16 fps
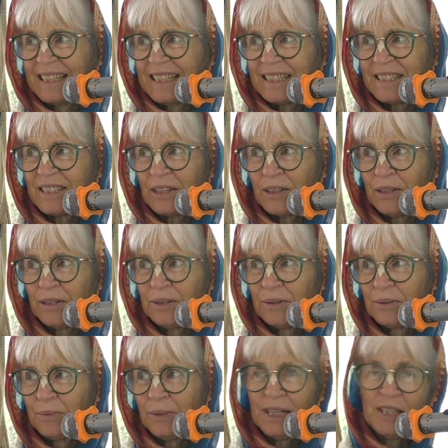
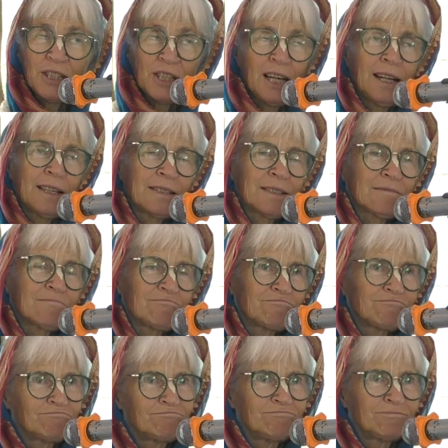So we chant
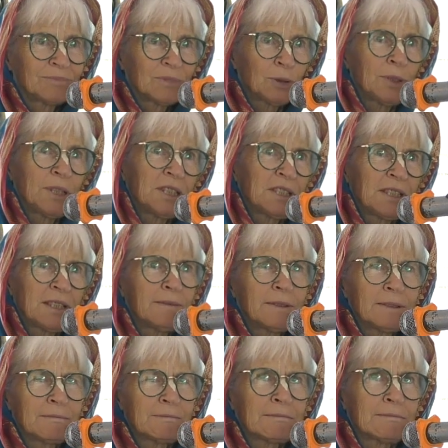
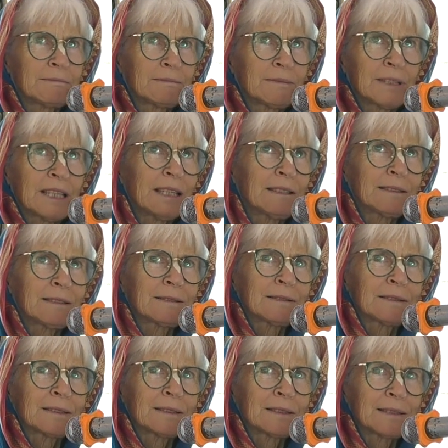
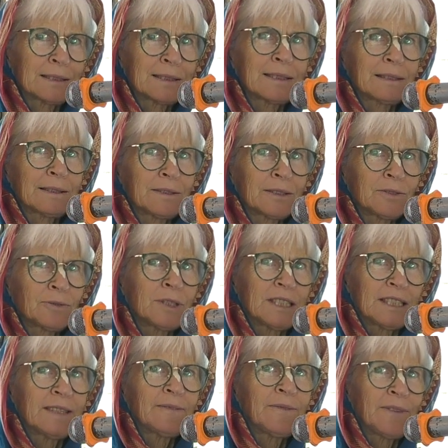
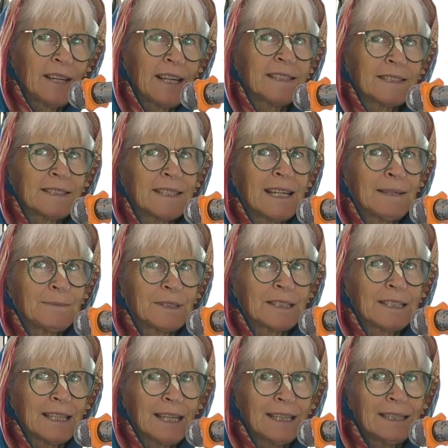27,000 names a
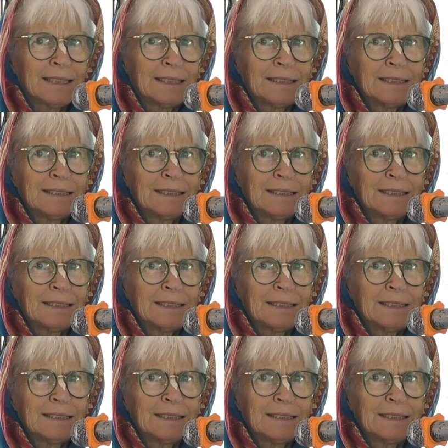day.